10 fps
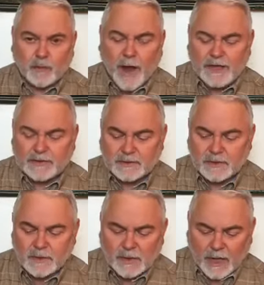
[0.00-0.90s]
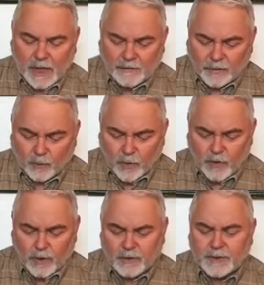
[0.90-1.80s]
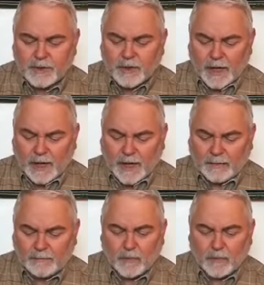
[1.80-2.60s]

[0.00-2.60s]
write uh, the word uh,